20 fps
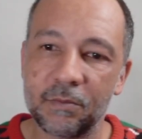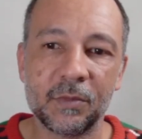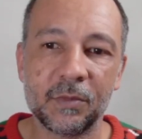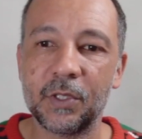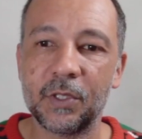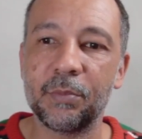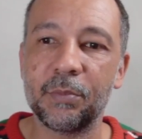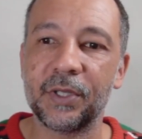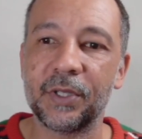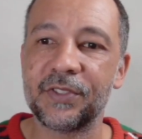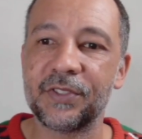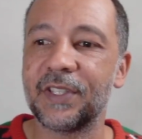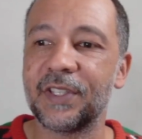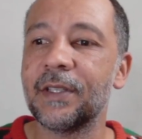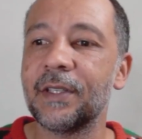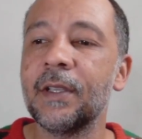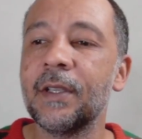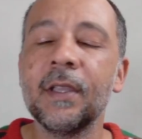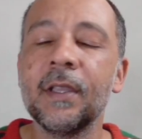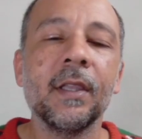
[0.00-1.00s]
Good
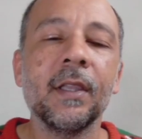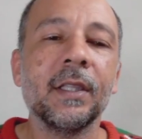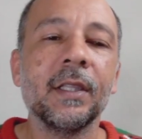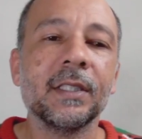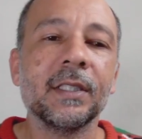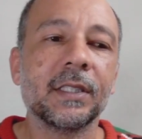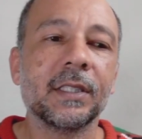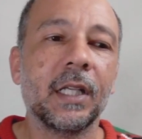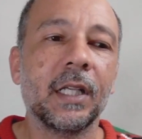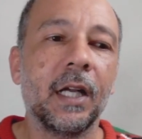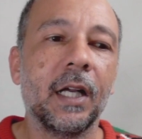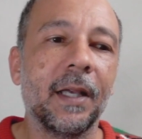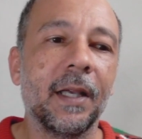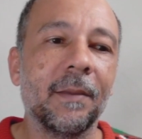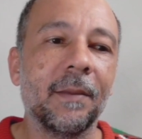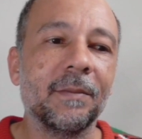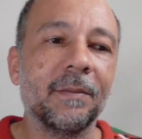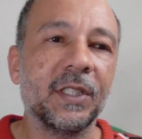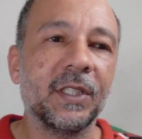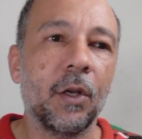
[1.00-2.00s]
person.
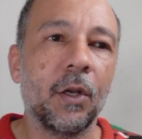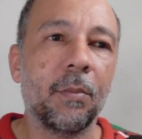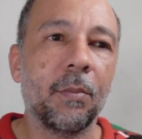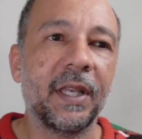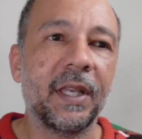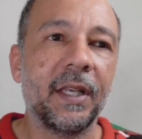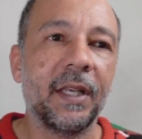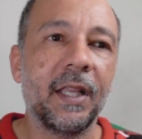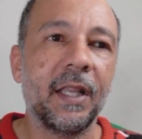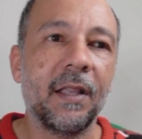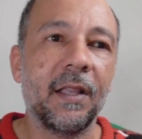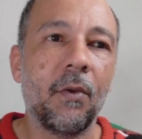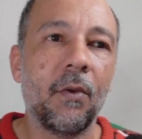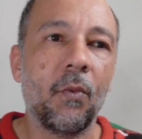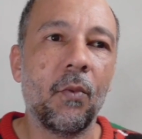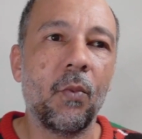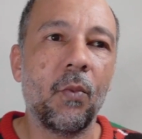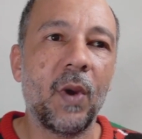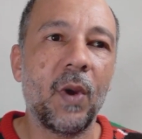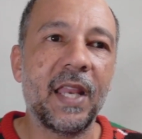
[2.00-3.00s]
But
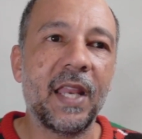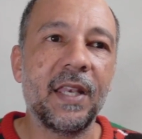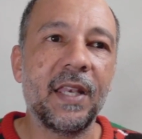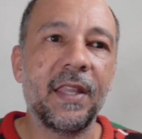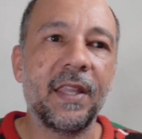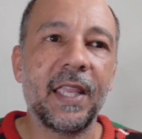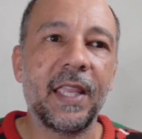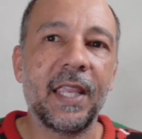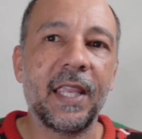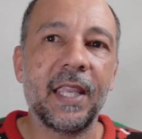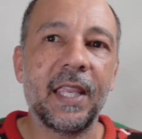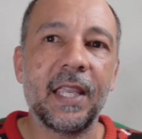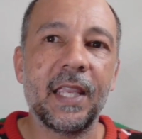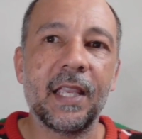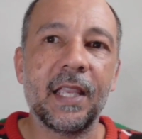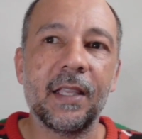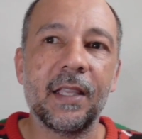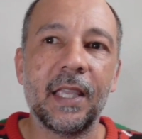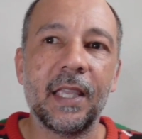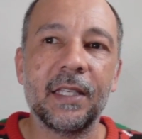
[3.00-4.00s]
when
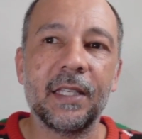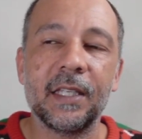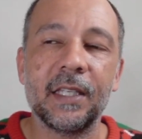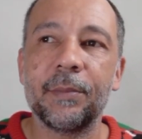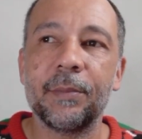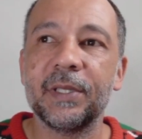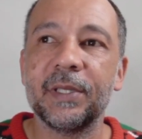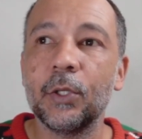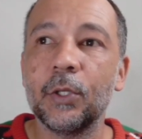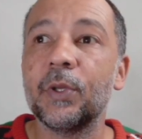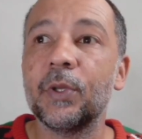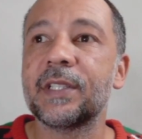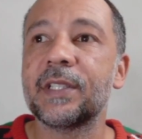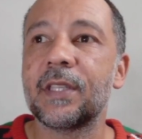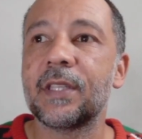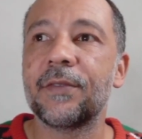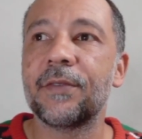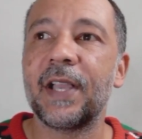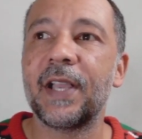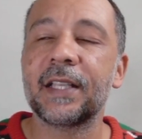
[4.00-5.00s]
they ended up alluding
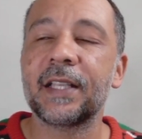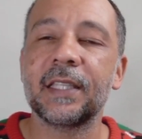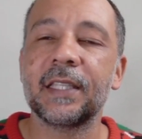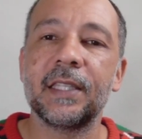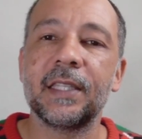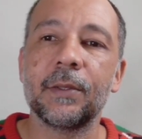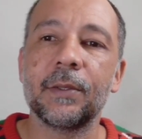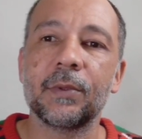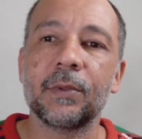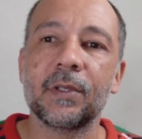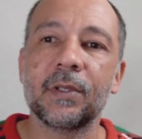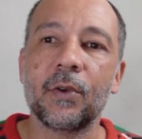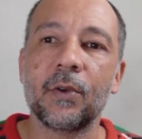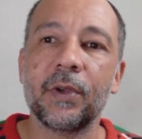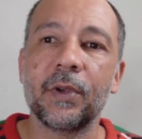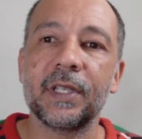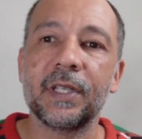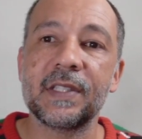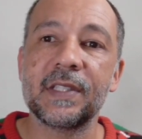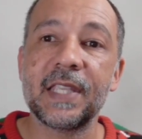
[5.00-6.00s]
to the fact that they were
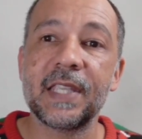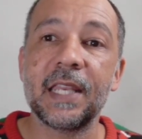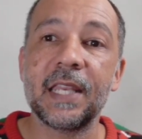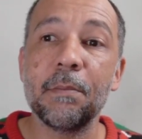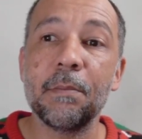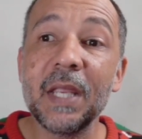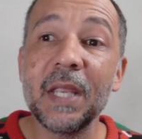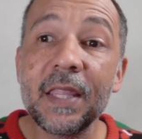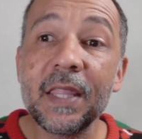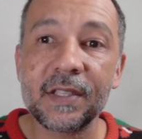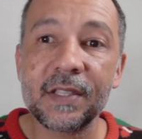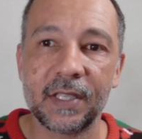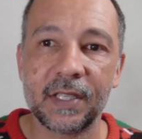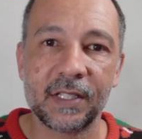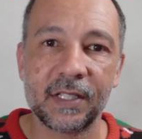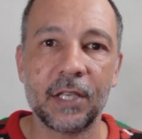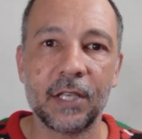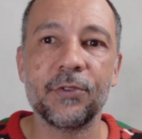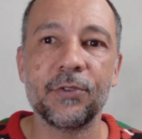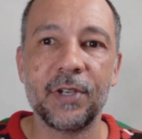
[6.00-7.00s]
going to send me the
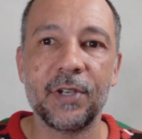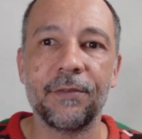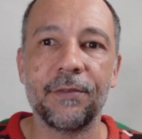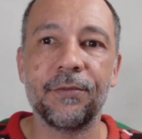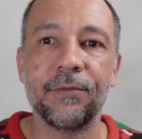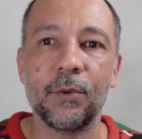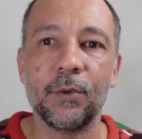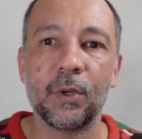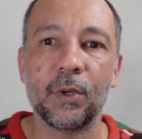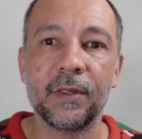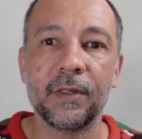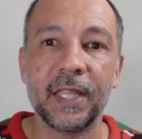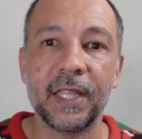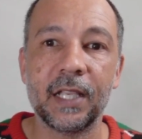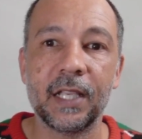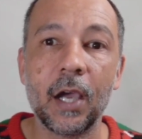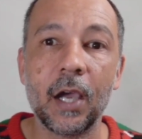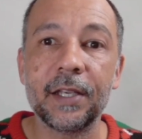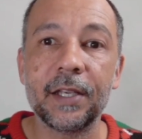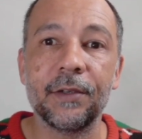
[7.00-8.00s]
600 F4, they
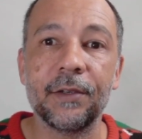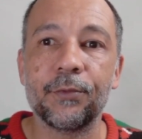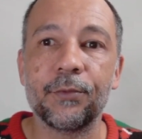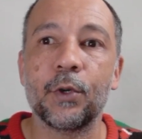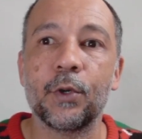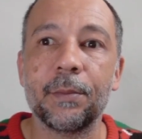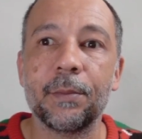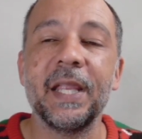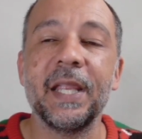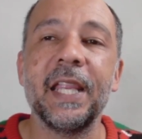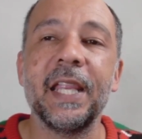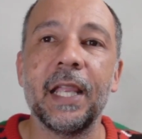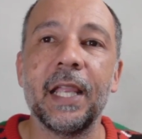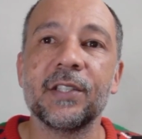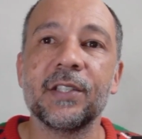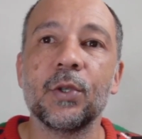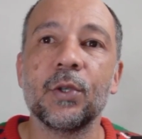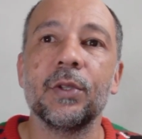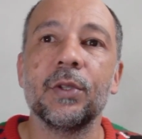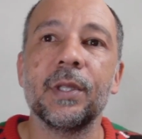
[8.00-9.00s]
got it for me. I
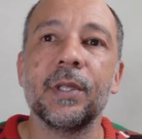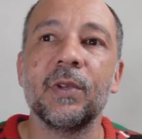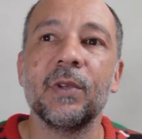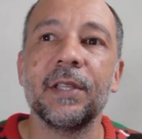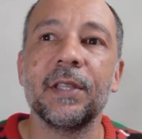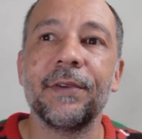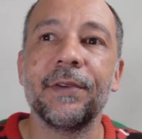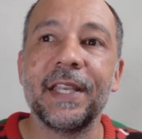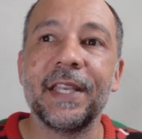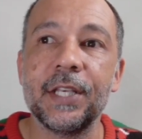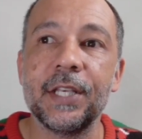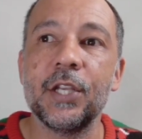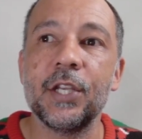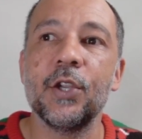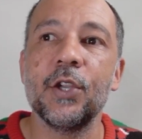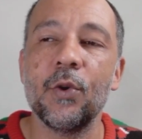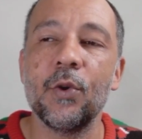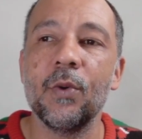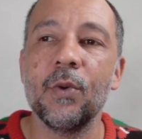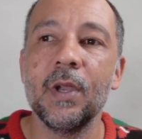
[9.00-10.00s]
told them, well, if I
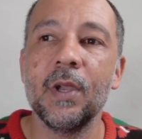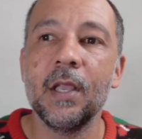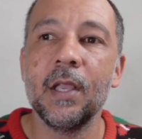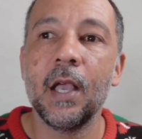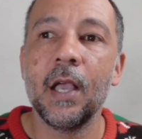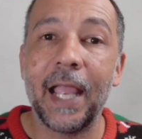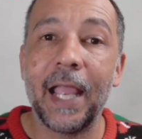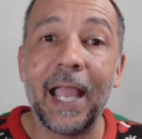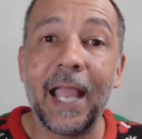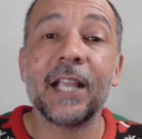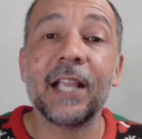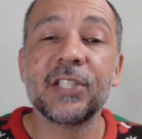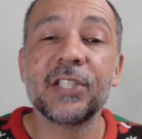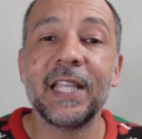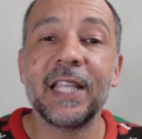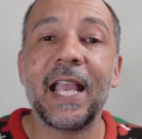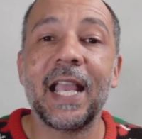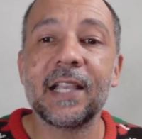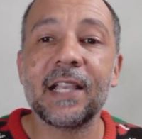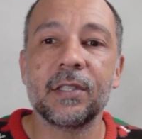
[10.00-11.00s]
knew, I
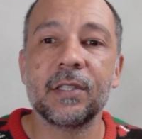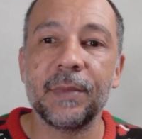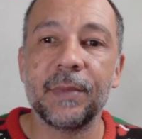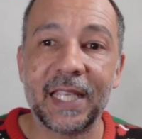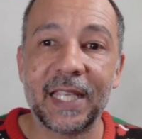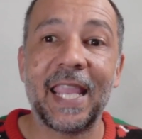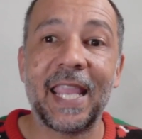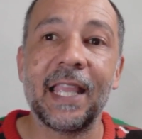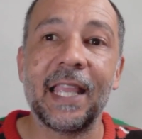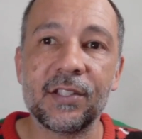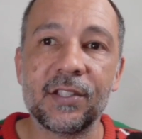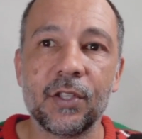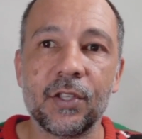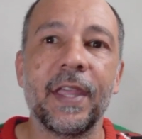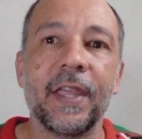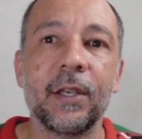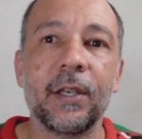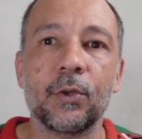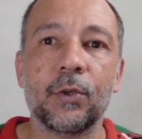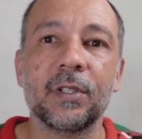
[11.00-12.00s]
actually asked them to cancel
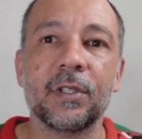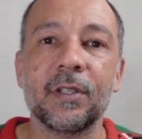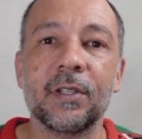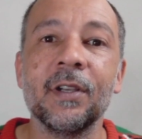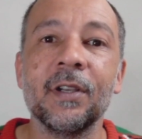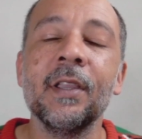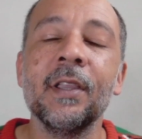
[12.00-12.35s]
that order.